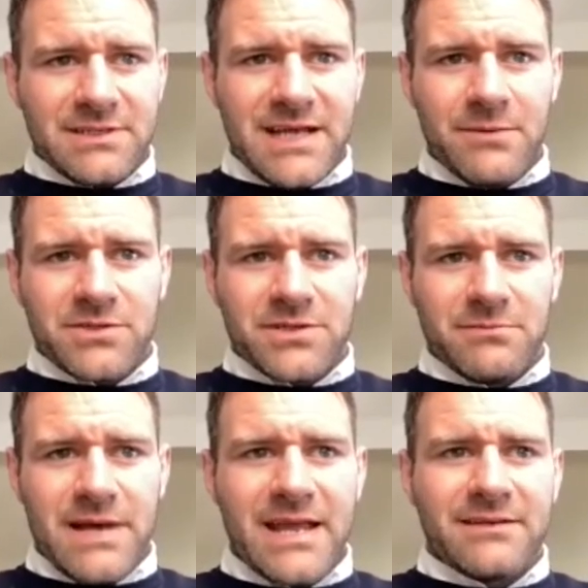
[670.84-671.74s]
and how much it
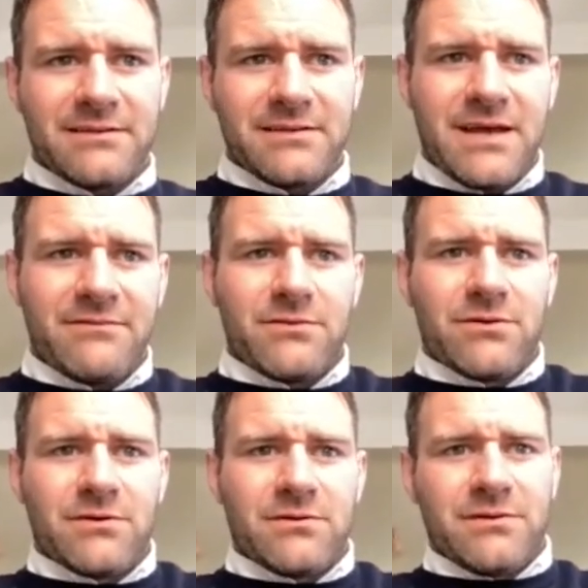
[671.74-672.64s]
meant to
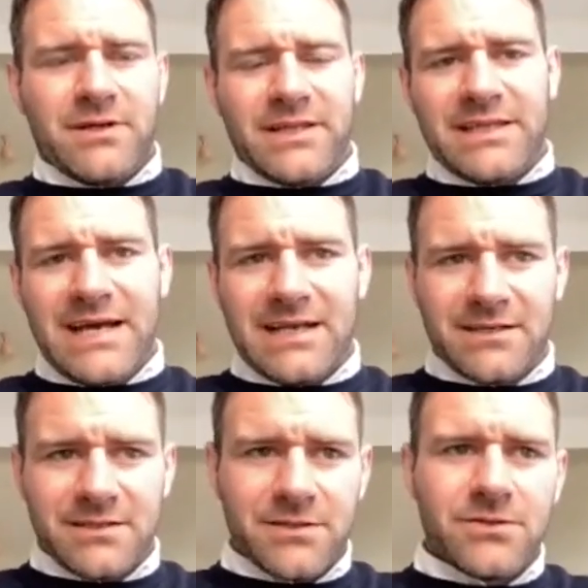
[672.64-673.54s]
everyone, like the
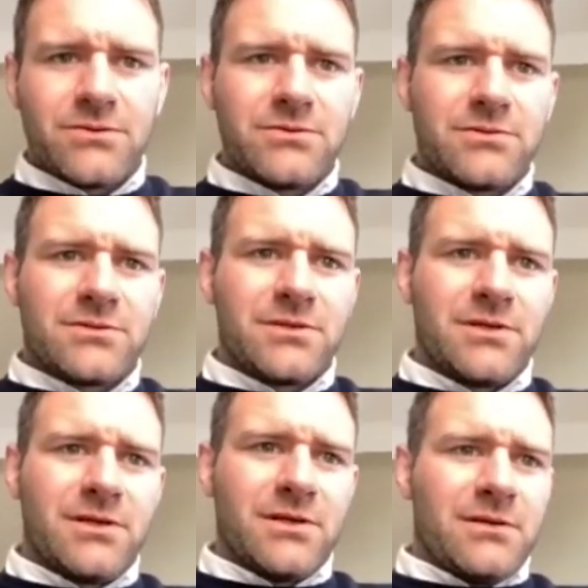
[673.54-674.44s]
Alakadoos,
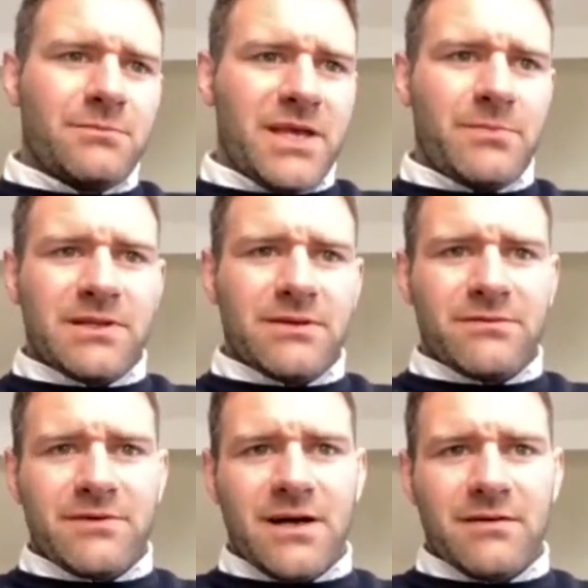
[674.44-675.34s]
people that were
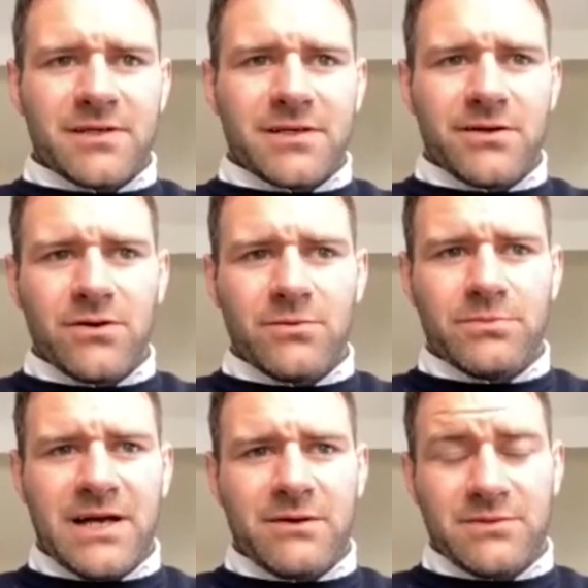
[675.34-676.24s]
involved in the
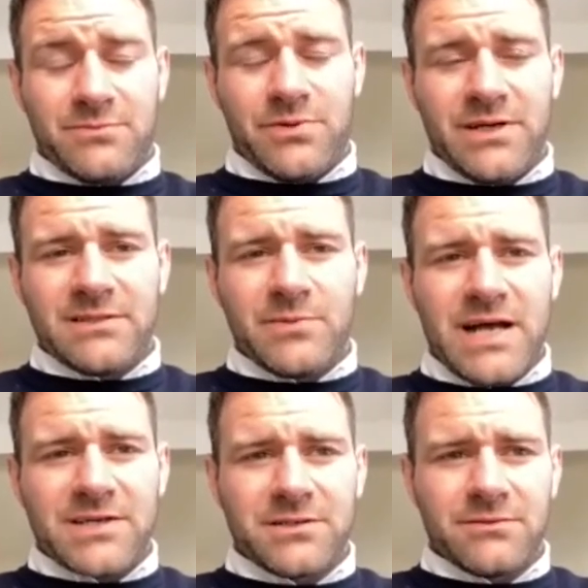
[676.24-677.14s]
club. That was pretty
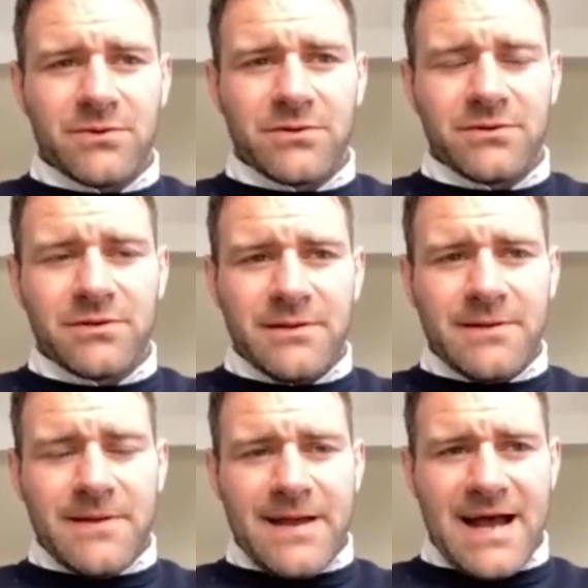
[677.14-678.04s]
special one
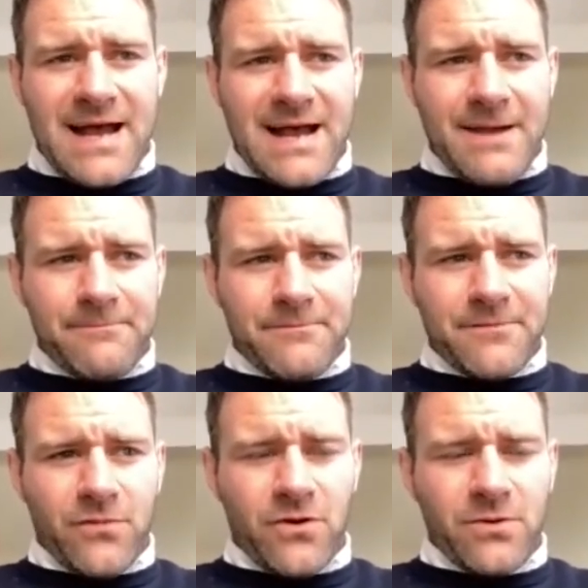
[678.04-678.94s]

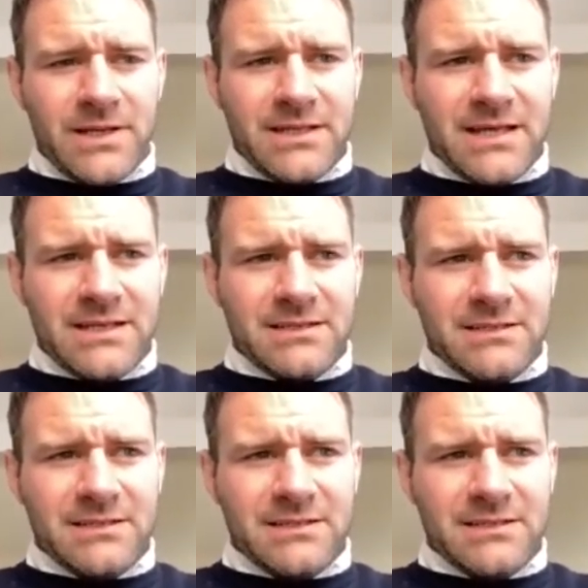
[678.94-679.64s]
for me. And then